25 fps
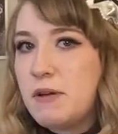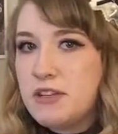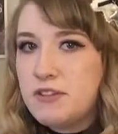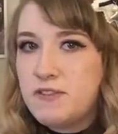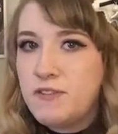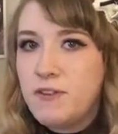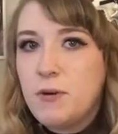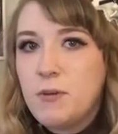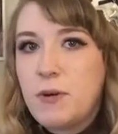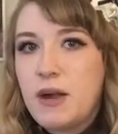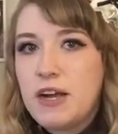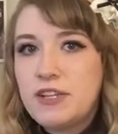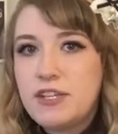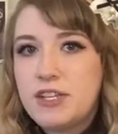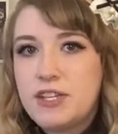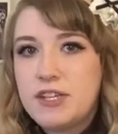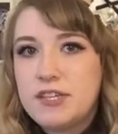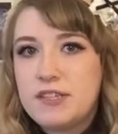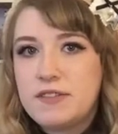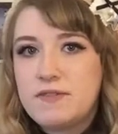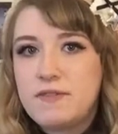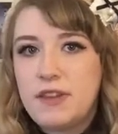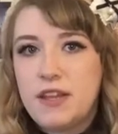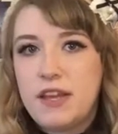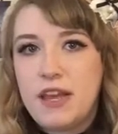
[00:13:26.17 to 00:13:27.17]
for watching
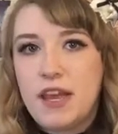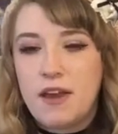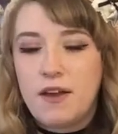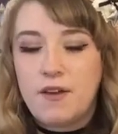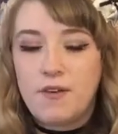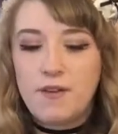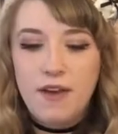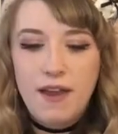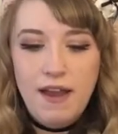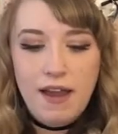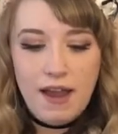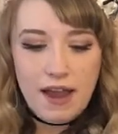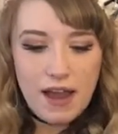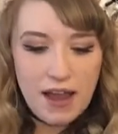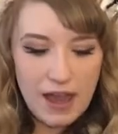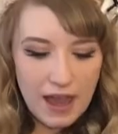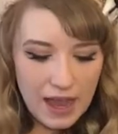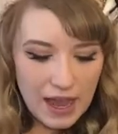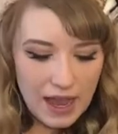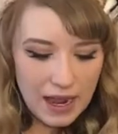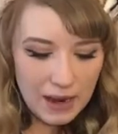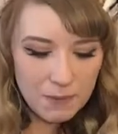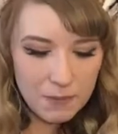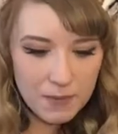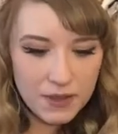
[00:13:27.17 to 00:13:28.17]
this video.
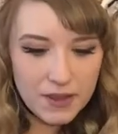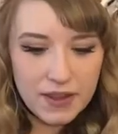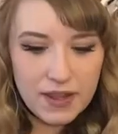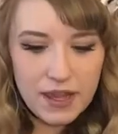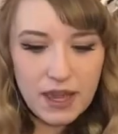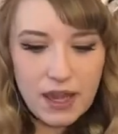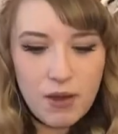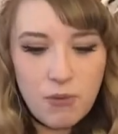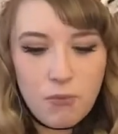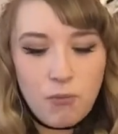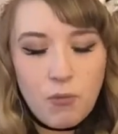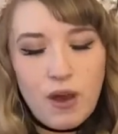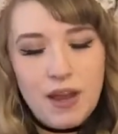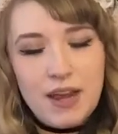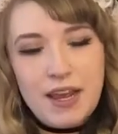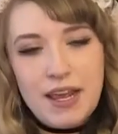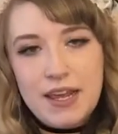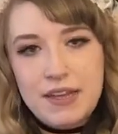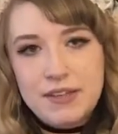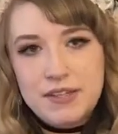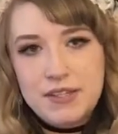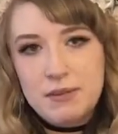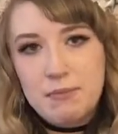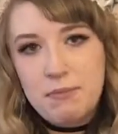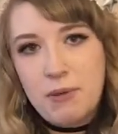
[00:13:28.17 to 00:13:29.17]
I really
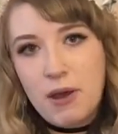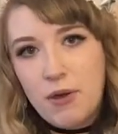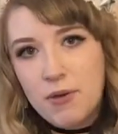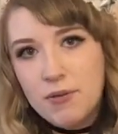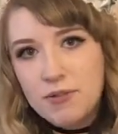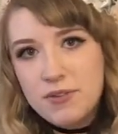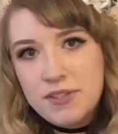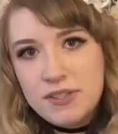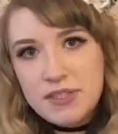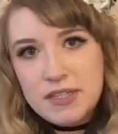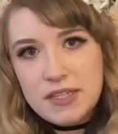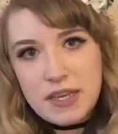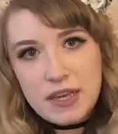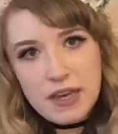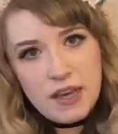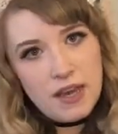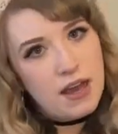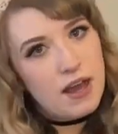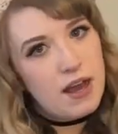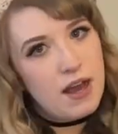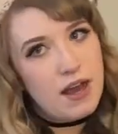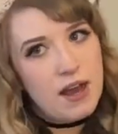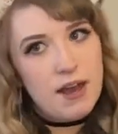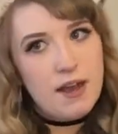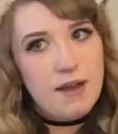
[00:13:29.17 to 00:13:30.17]
wanted to post
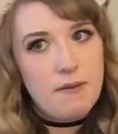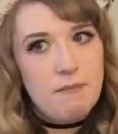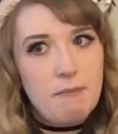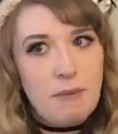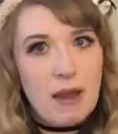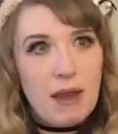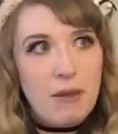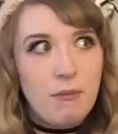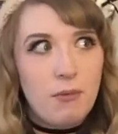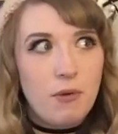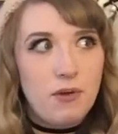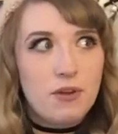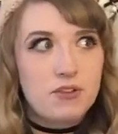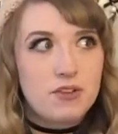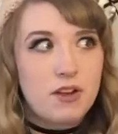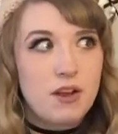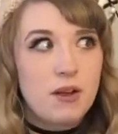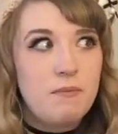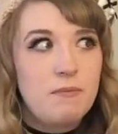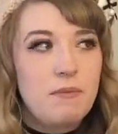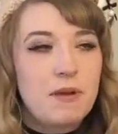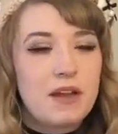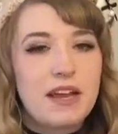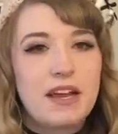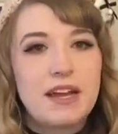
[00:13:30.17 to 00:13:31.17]
um, my
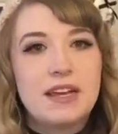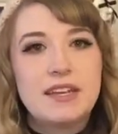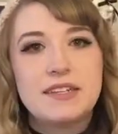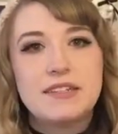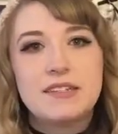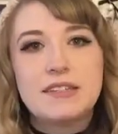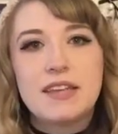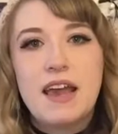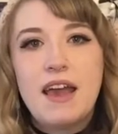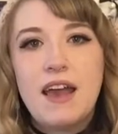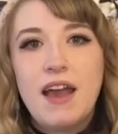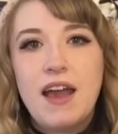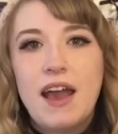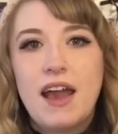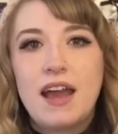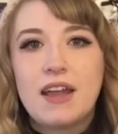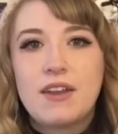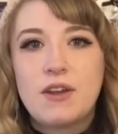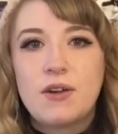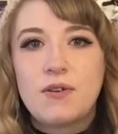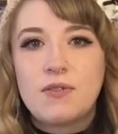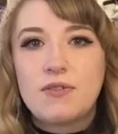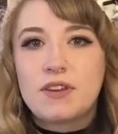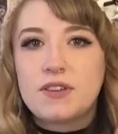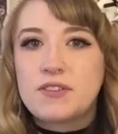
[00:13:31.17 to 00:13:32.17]
wardrobe because I
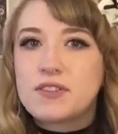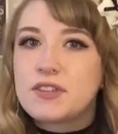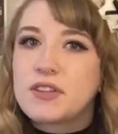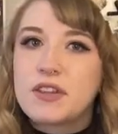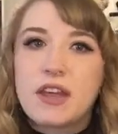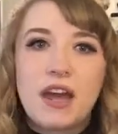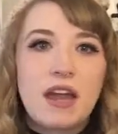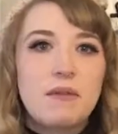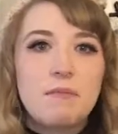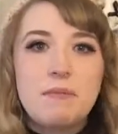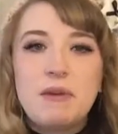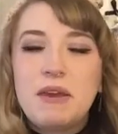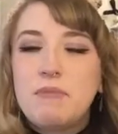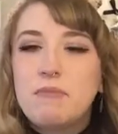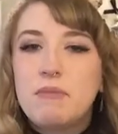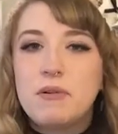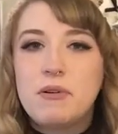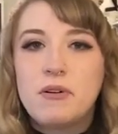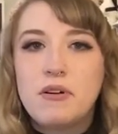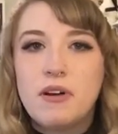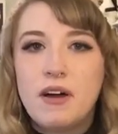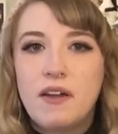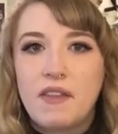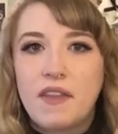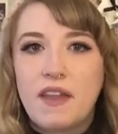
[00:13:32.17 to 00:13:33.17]
know there's a lot of people
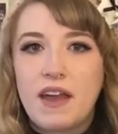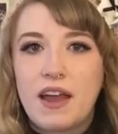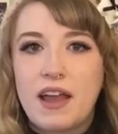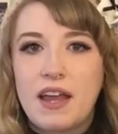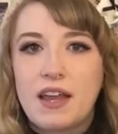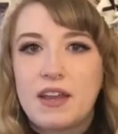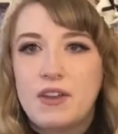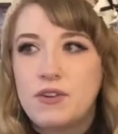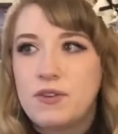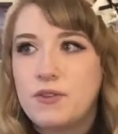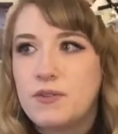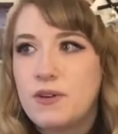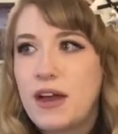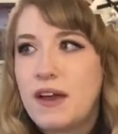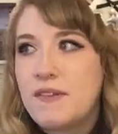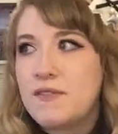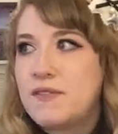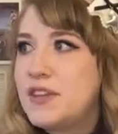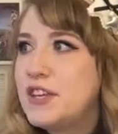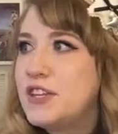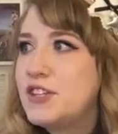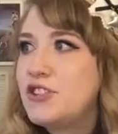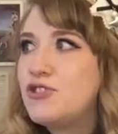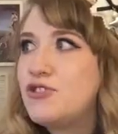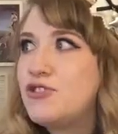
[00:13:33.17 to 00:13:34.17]
online who have
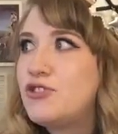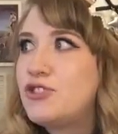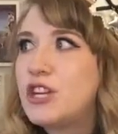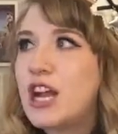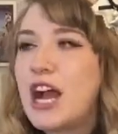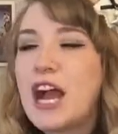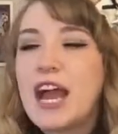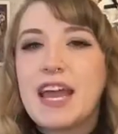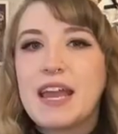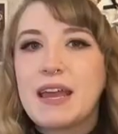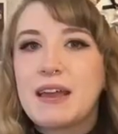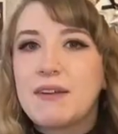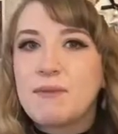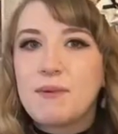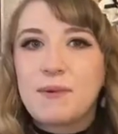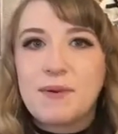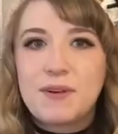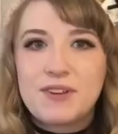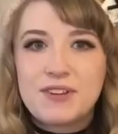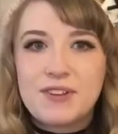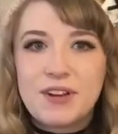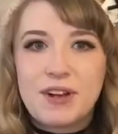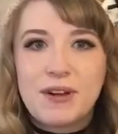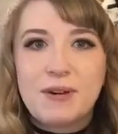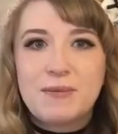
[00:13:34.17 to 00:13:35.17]
these giant
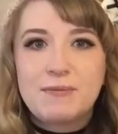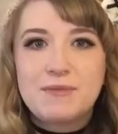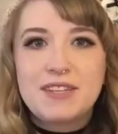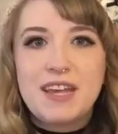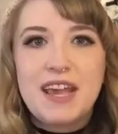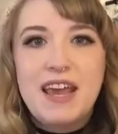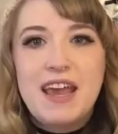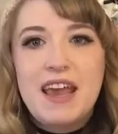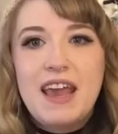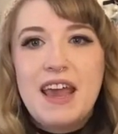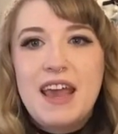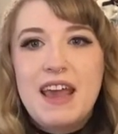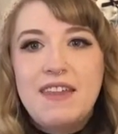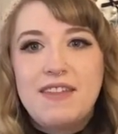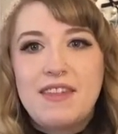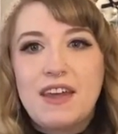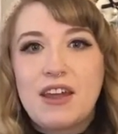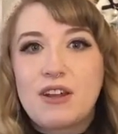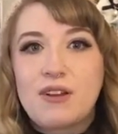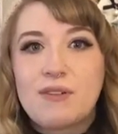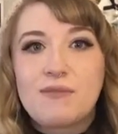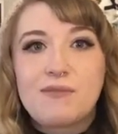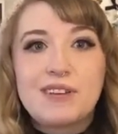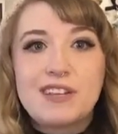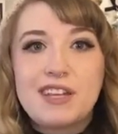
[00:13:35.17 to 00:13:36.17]
wardrobes that
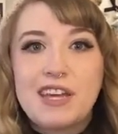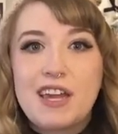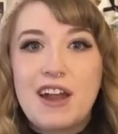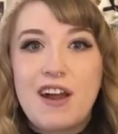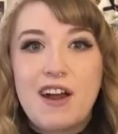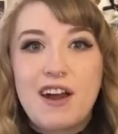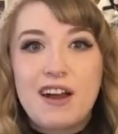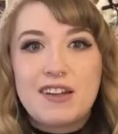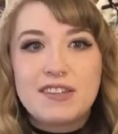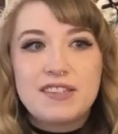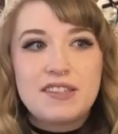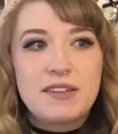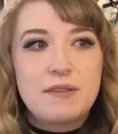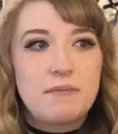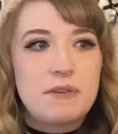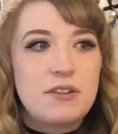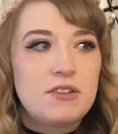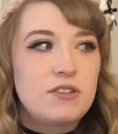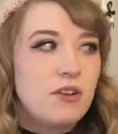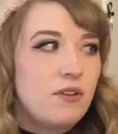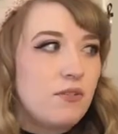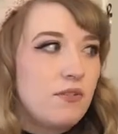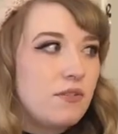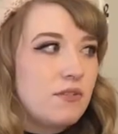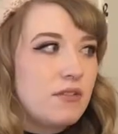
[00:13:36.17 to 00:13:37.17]
are really awesome and
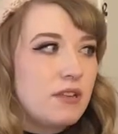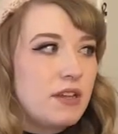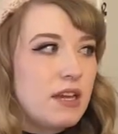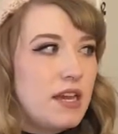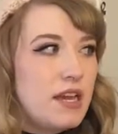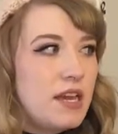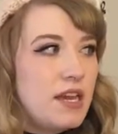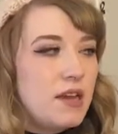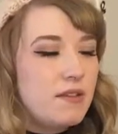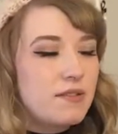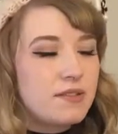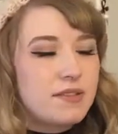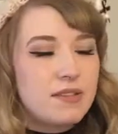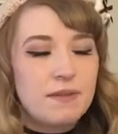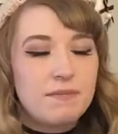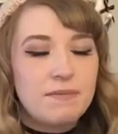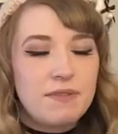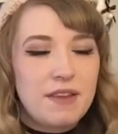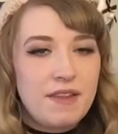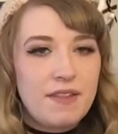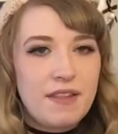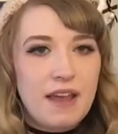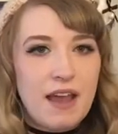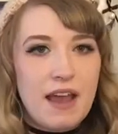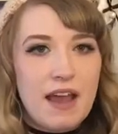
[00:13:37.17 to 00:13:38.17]
totally
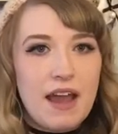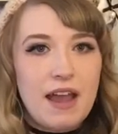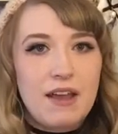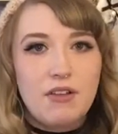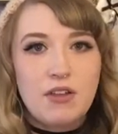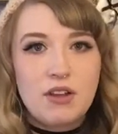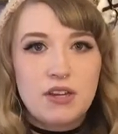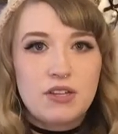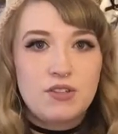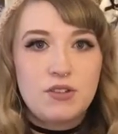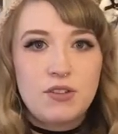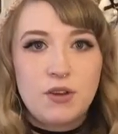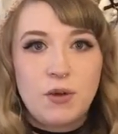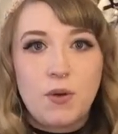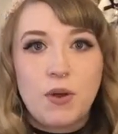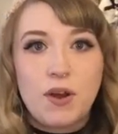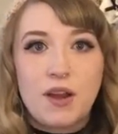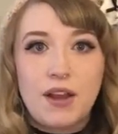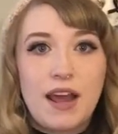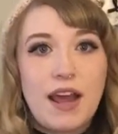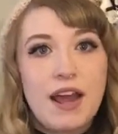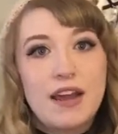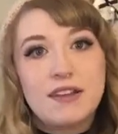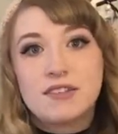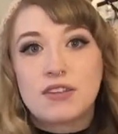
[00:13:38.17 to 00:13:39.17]
something that I look
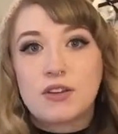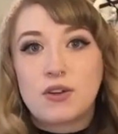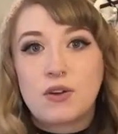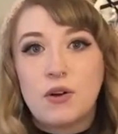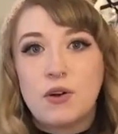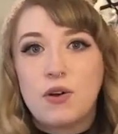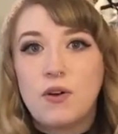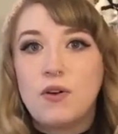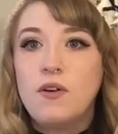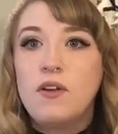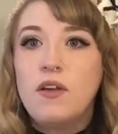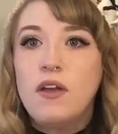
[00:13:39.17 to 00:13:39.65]
toward as a goal.